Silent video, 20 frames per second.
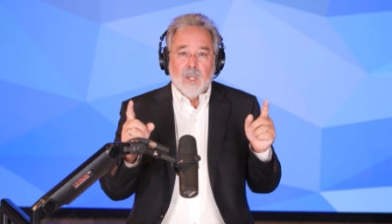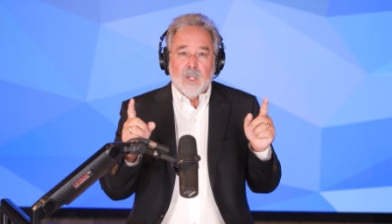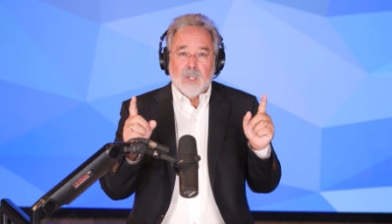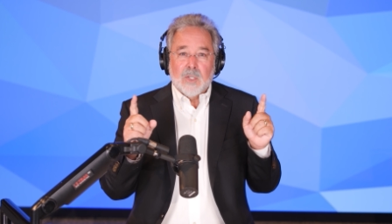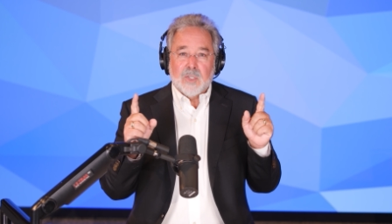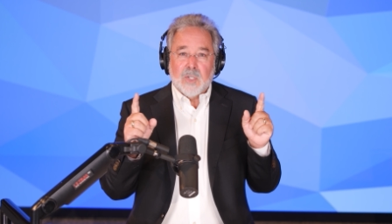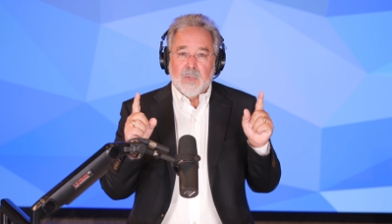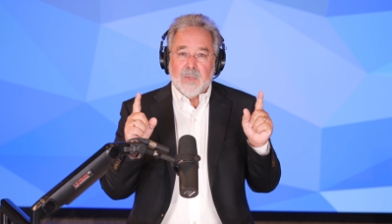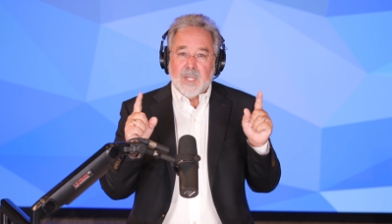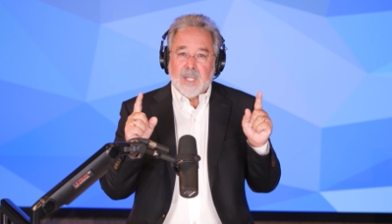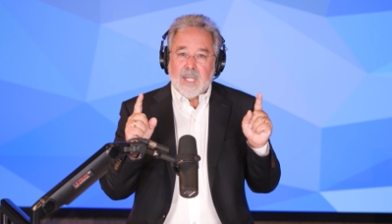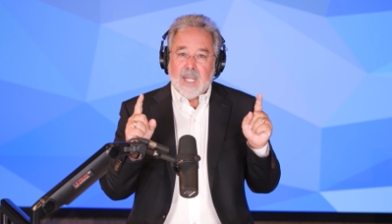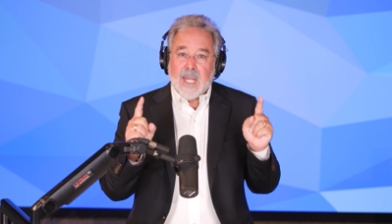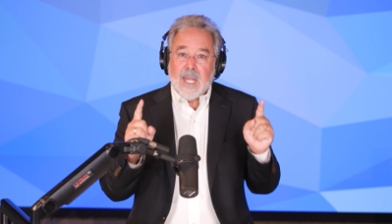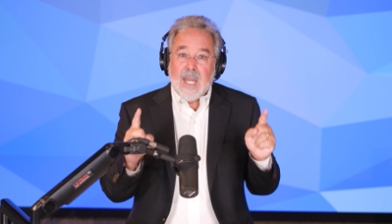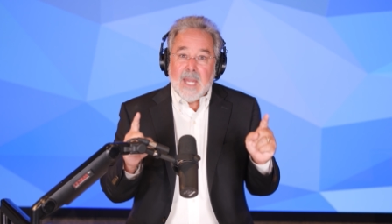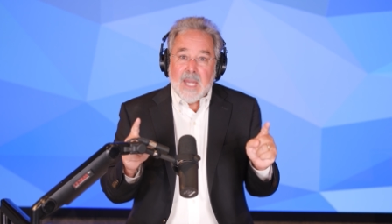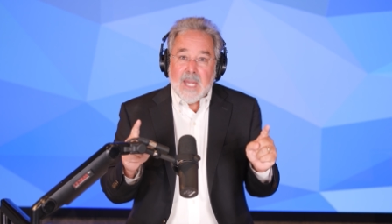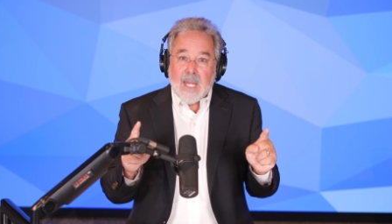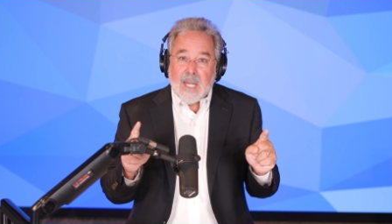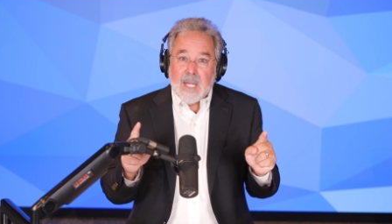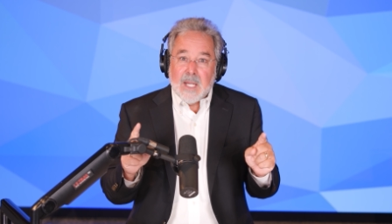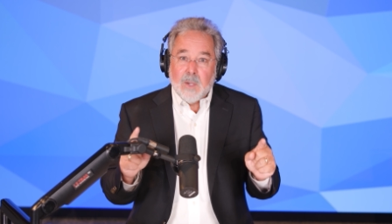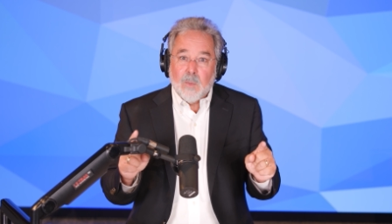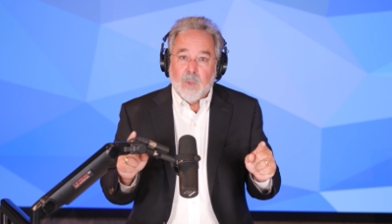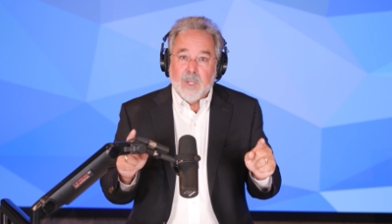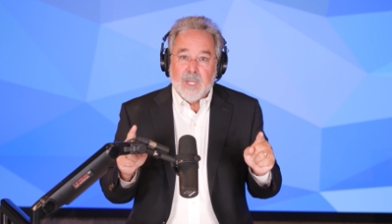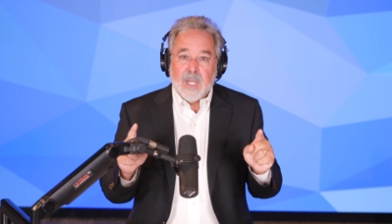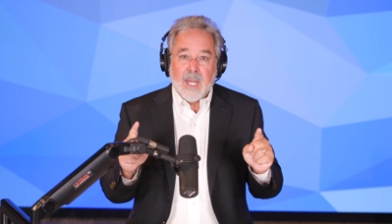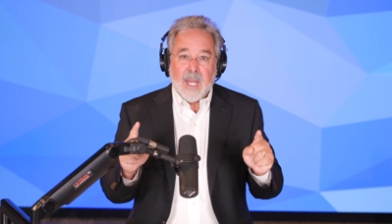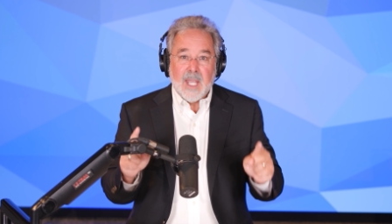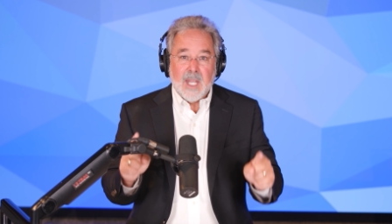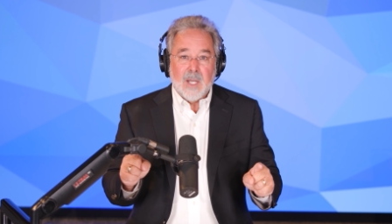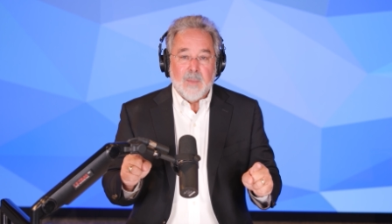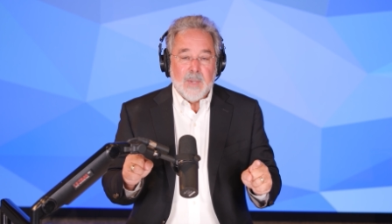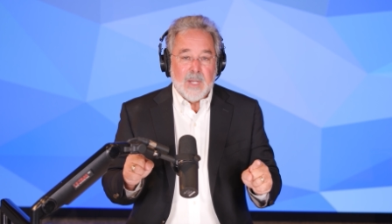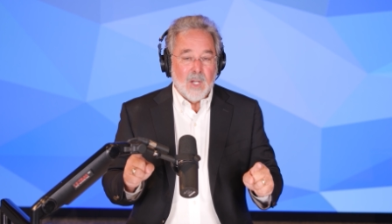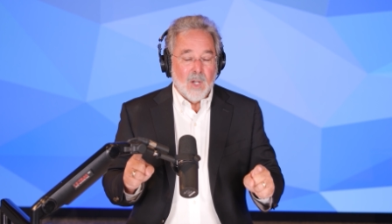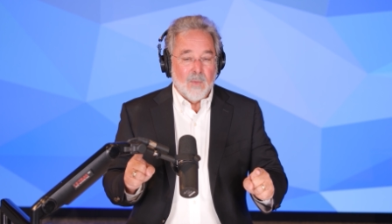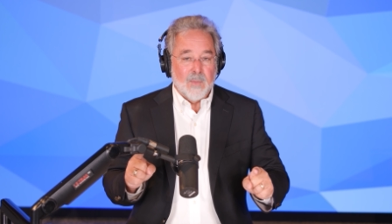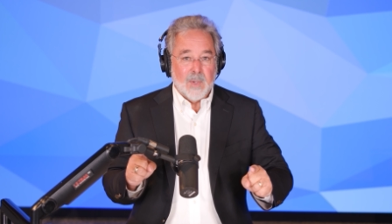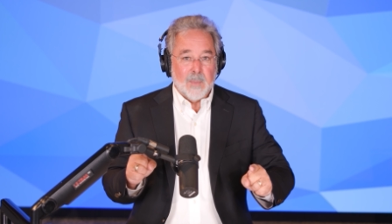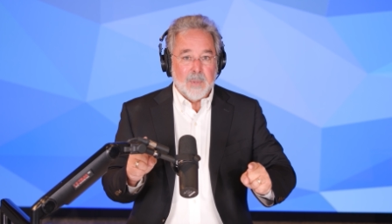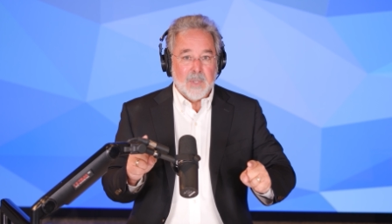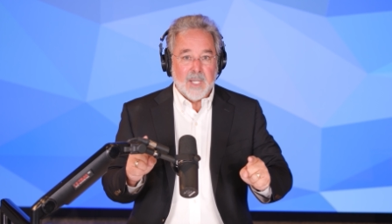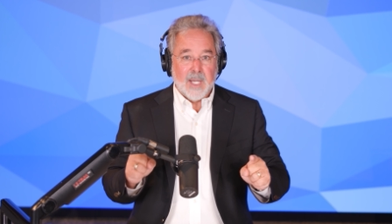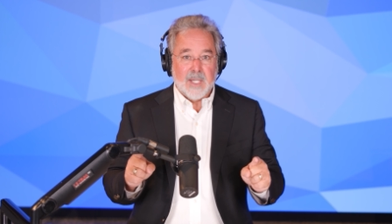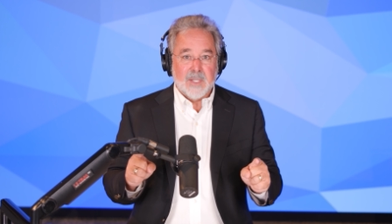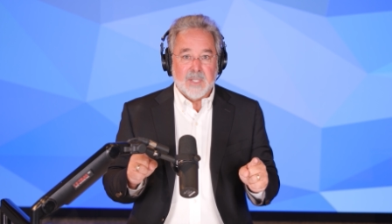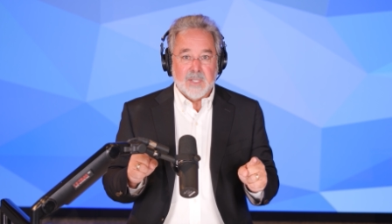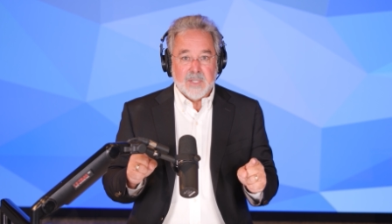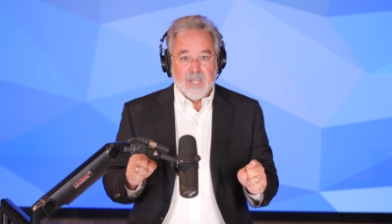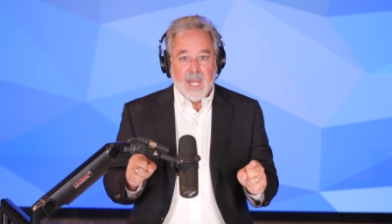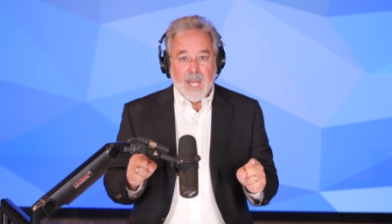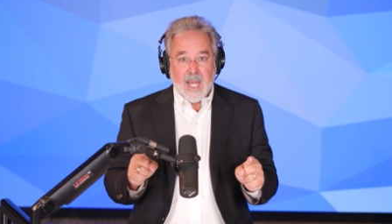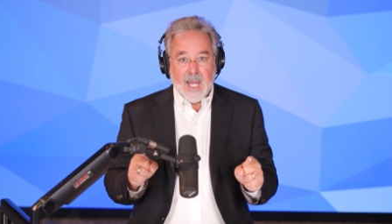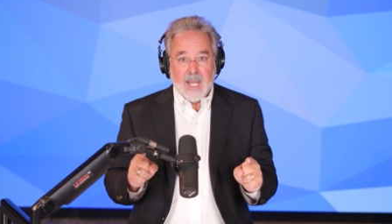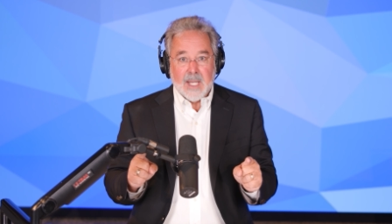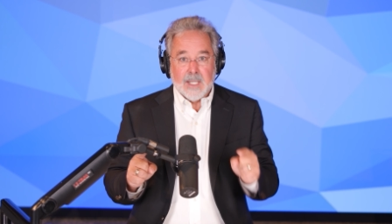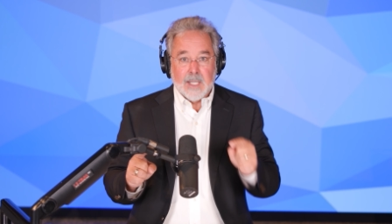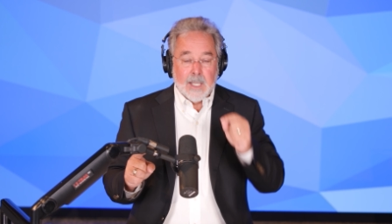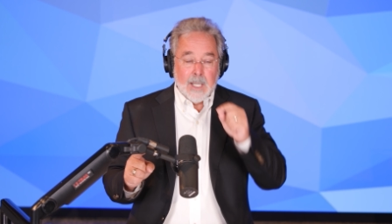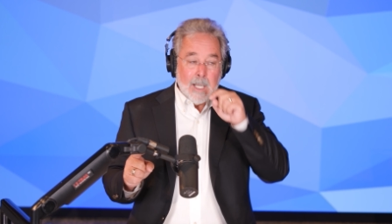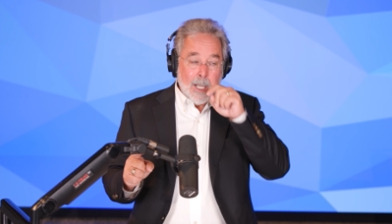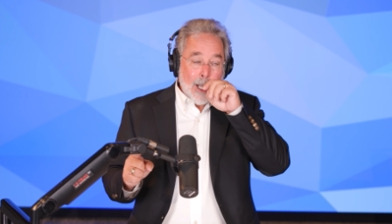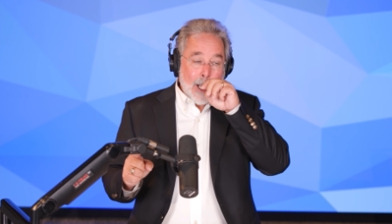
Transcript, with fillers: So the key when the enemy overplays his hand,